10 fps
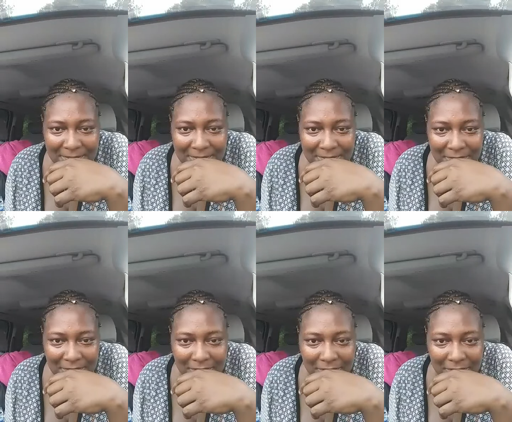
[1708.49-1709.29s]

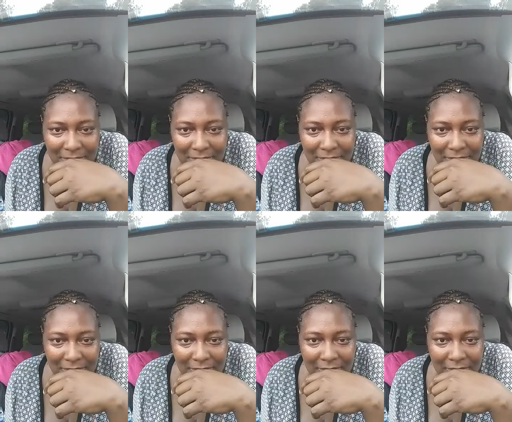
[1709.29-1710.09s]

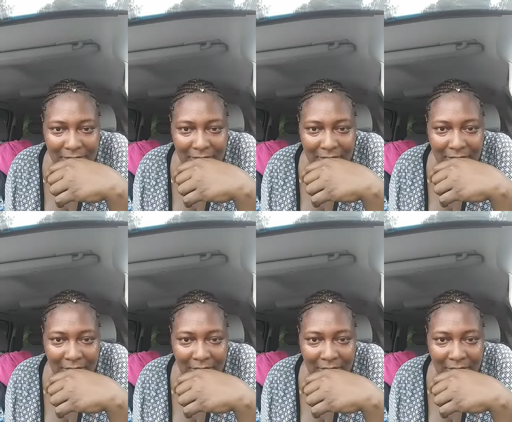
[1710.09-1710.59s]
Nobody speaks.